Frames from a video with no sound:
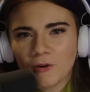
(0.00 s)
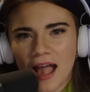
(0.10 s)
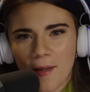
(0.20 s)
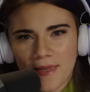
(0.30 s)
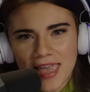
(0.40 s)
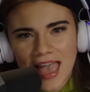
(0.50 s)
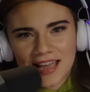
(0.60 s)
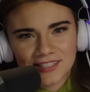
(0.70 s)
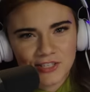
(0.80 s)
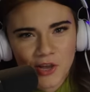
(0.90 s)
crap, he
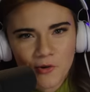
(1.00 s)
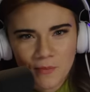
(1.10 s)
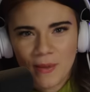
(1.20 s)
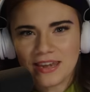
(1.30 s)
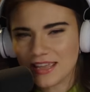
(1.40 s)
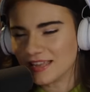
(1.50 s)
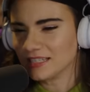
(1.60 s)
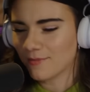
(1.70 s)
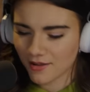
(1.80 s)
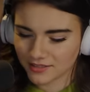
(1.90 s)
has his own
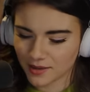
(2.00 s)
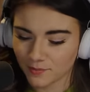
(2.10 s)
opinions about